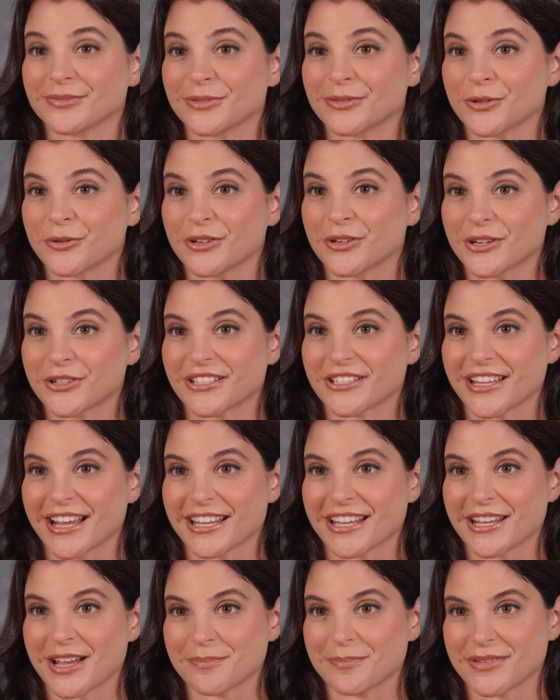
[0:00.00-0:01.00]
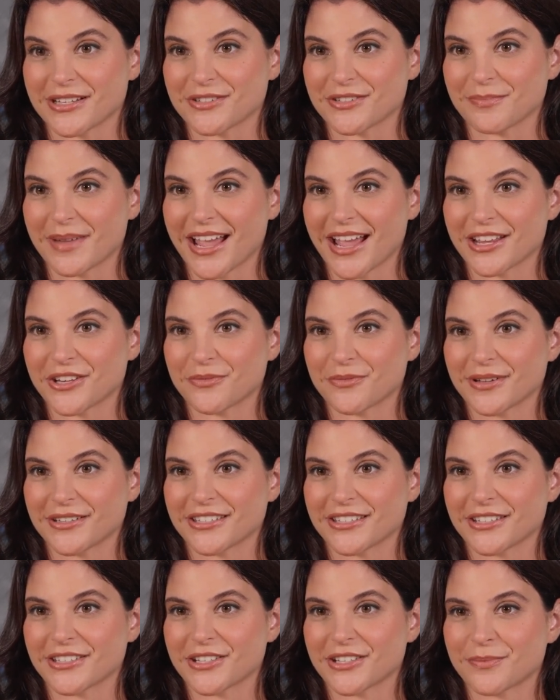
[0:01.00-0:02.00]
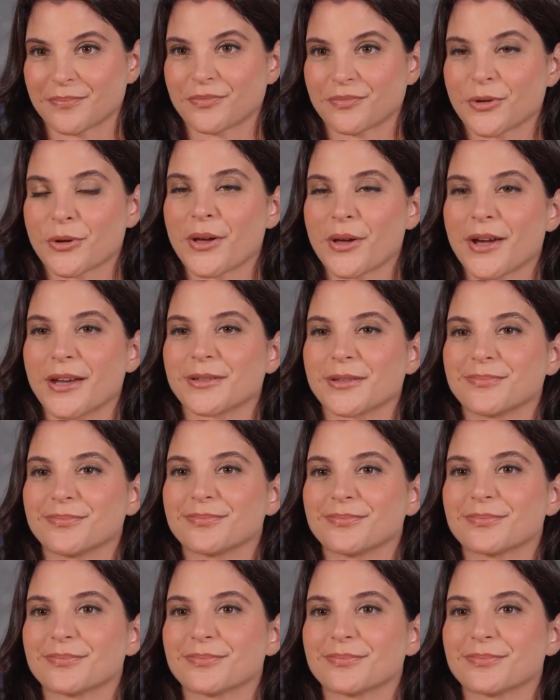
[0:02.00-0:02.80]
who you're setting up this management system for,